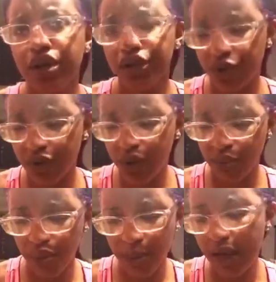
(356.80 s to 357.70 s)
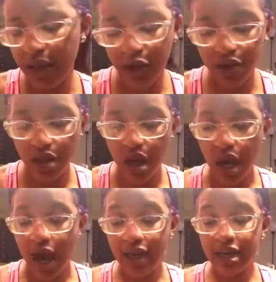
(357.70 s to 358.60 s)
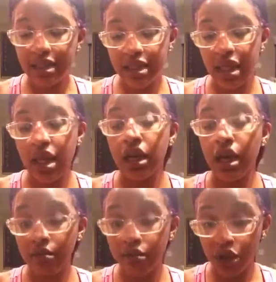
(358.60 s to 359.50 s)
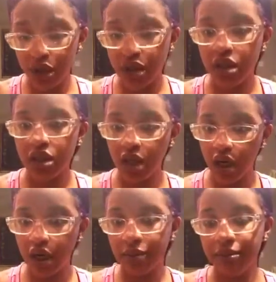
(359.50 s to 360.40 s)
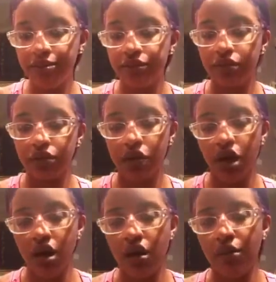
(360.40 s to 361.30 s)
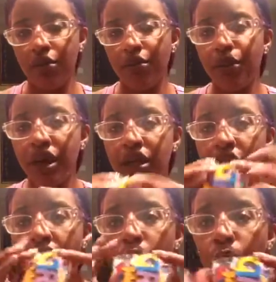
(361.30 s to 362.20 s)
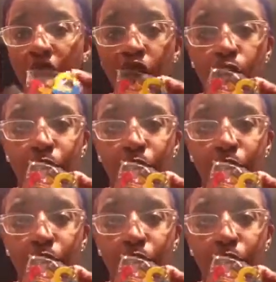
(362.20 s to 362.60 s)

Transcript: sure they meant letters. I didn't see numbers, sorry. Um, but when I go